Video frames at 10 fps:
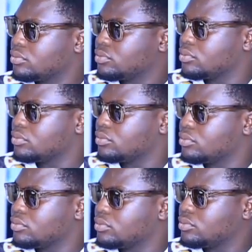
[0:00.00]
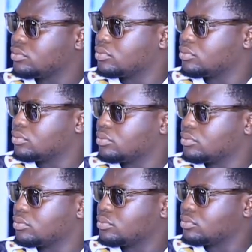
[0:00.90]

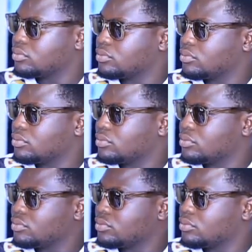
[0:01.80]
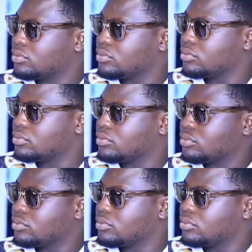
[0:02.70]

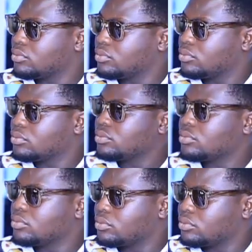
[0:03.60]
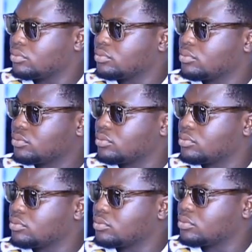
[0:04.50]

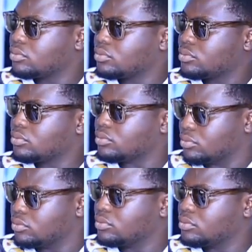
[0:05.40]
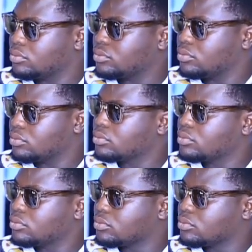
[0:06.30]
The person shown says nothing.